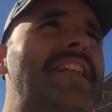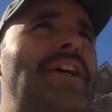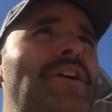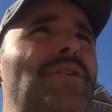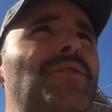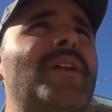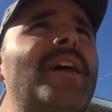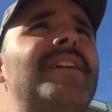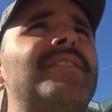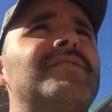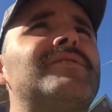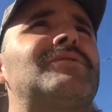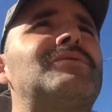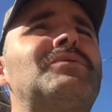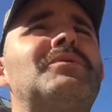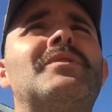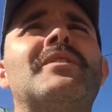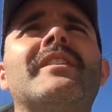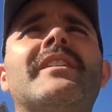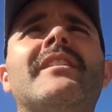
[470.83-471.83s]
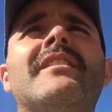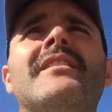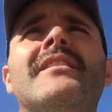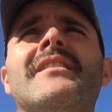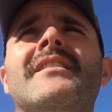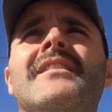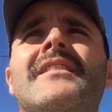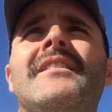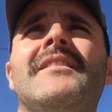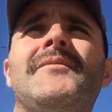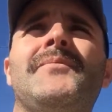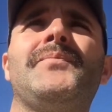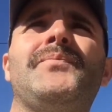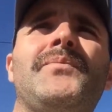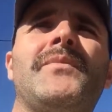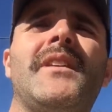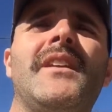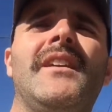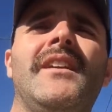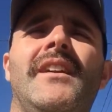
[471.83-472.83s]
tell that story
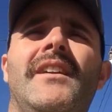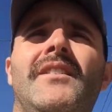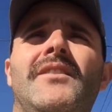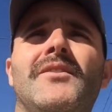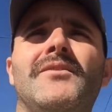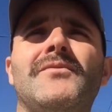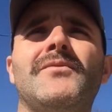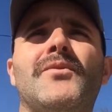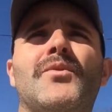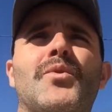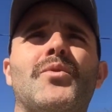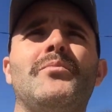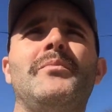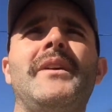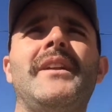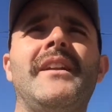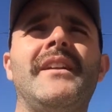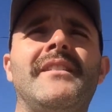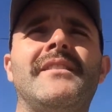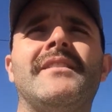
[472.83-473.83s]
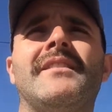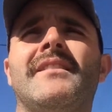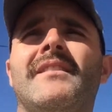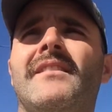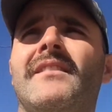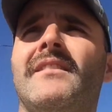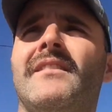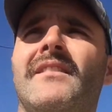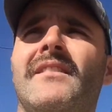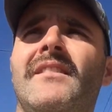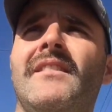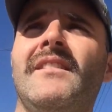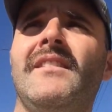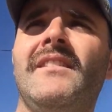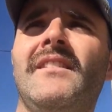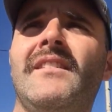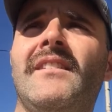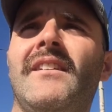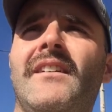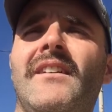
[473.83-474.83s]
in the 4-minute
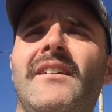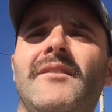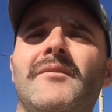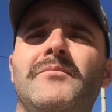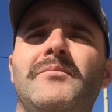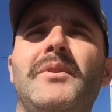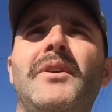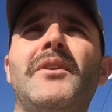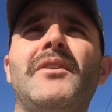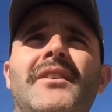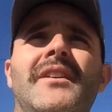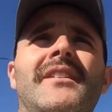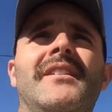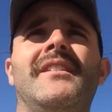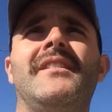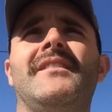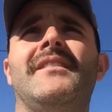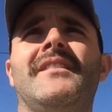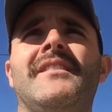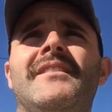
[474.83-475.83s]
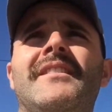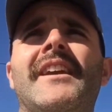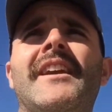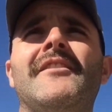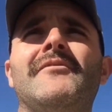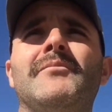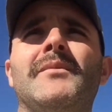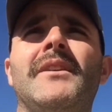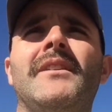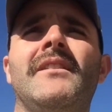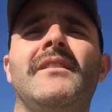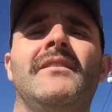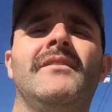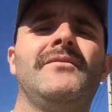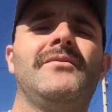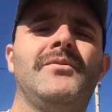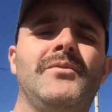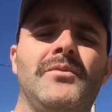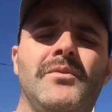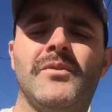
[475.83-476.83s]
period it gave me
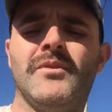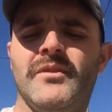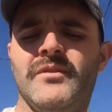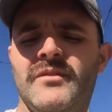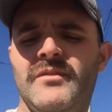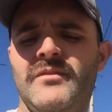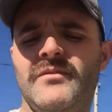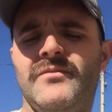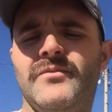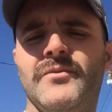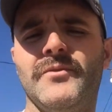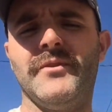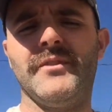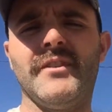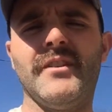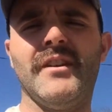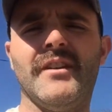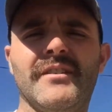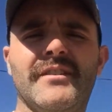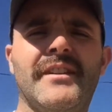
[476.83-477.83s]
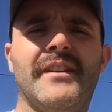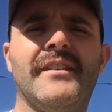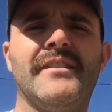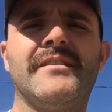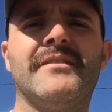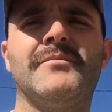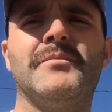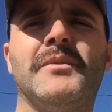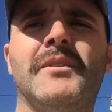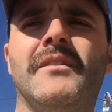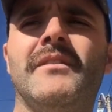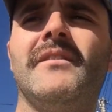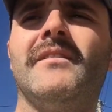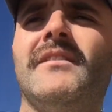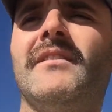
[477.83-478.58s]
for the contest, but